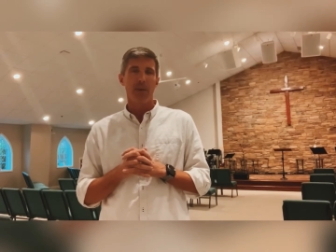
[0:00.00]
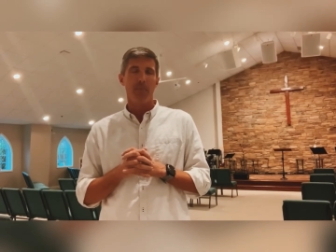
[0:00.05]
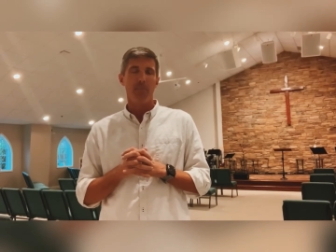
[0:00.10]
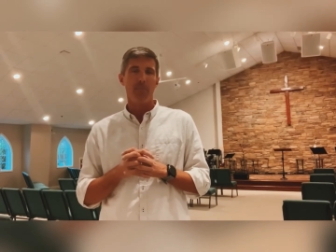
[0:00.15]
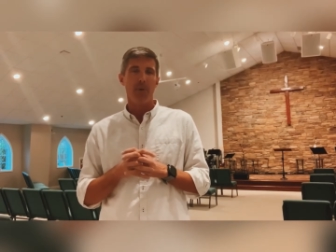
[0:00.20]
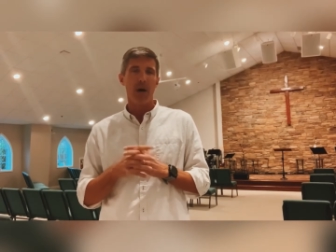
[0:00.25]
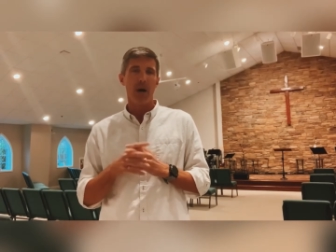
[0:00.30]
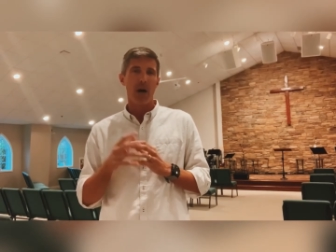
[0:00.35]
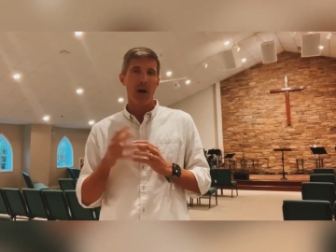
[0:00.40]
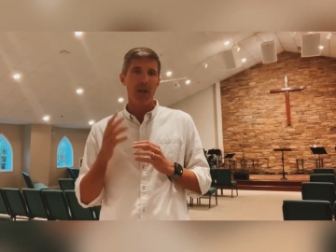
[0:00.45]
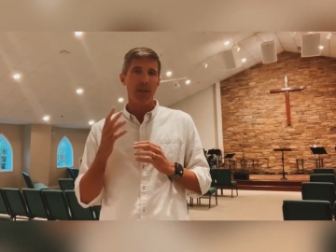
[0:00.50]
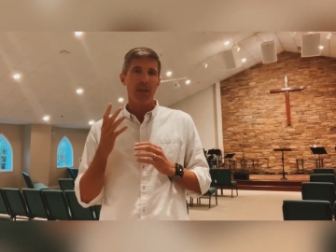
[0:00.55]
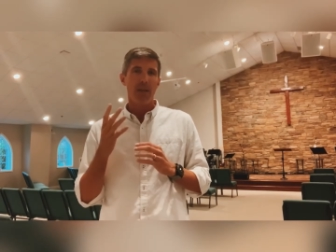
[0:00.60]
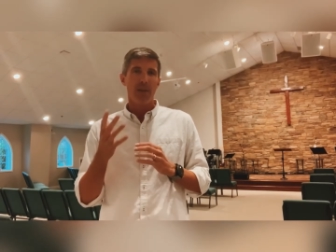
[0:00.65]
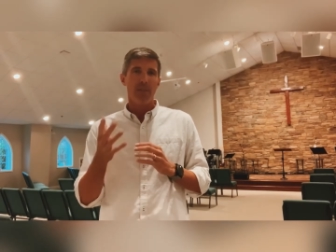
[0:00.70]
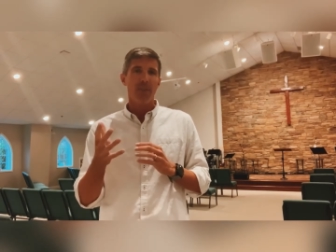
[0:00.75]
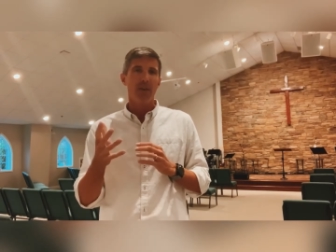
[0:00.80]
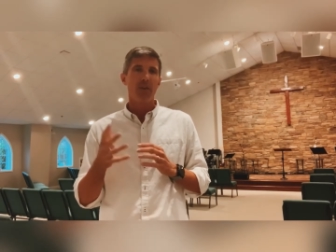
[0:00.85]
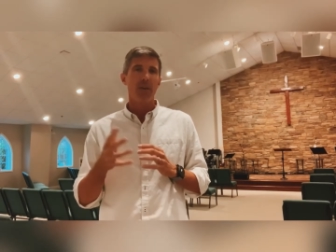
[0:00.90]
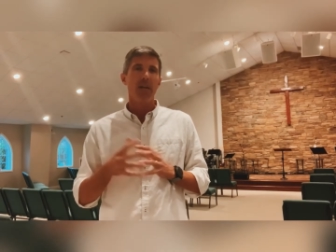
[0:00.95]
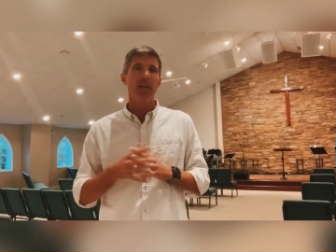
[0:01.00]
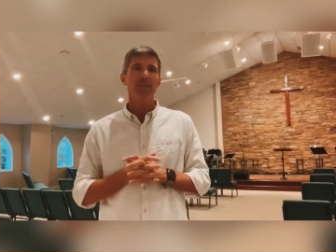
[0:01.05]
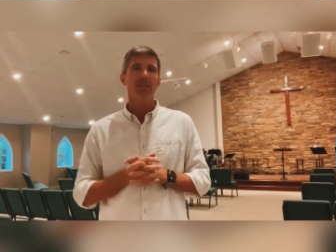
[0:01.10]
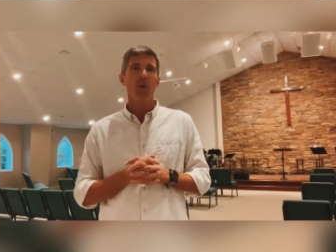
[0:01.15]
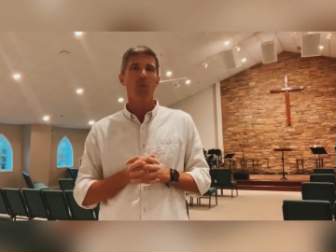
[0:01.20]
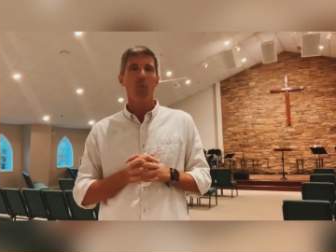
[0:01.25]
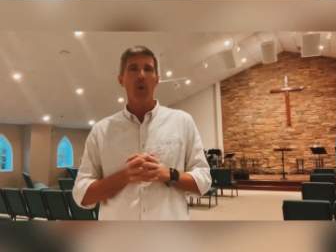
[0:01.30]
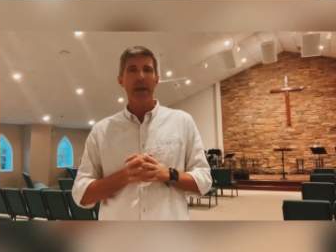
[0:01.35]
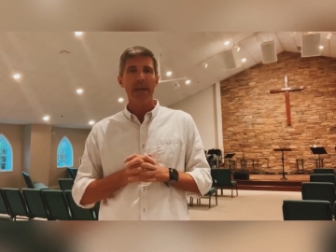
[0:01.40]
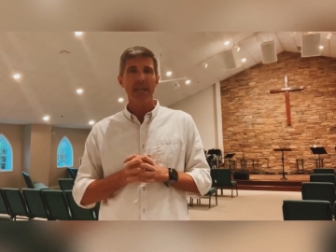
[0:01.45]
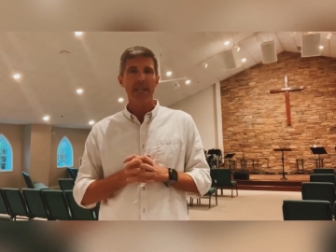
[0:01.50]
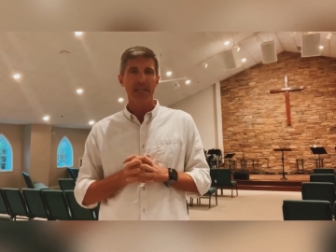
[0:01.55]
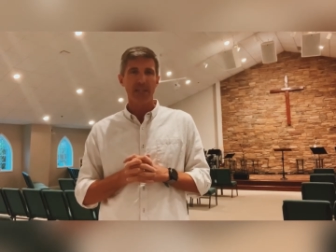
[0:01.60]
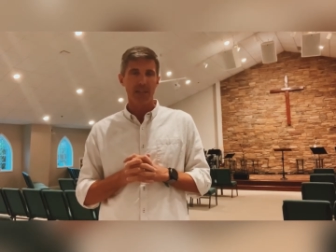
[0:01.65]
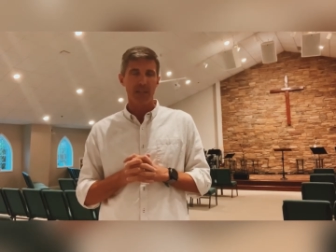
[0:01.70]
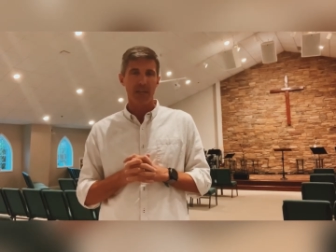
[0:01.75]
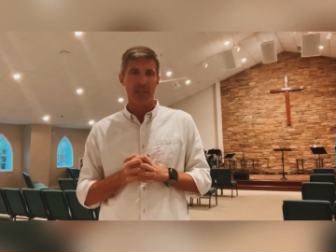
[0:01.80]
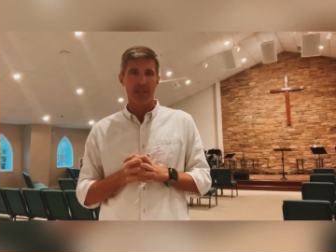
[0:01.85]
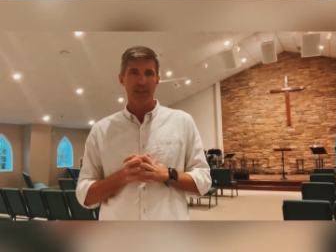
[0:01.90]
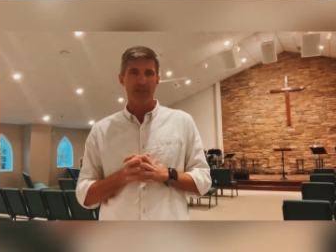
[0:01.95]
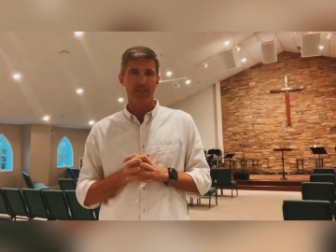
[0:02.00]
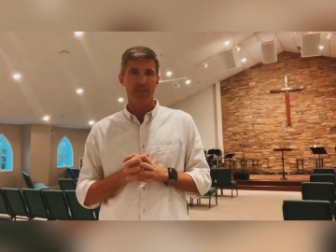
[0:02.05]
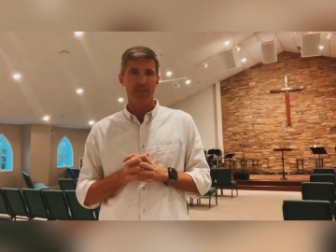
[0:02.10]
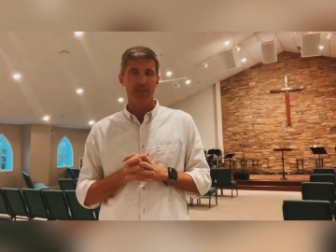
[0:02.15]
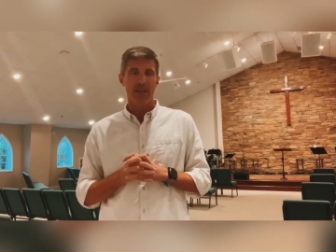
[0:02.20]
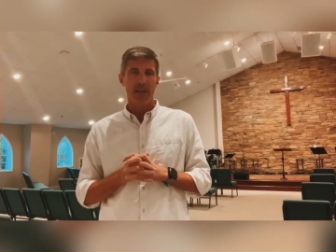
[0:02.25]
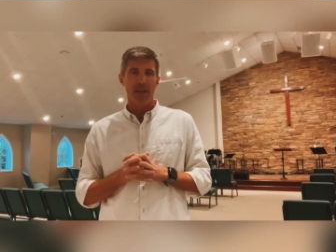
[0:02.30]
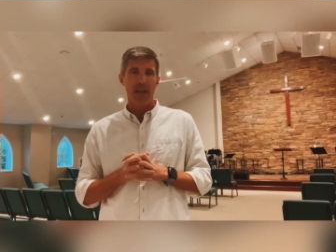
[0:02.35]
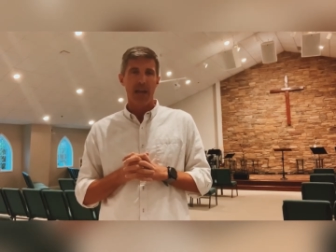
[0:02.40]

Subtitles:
but there is a waiting list.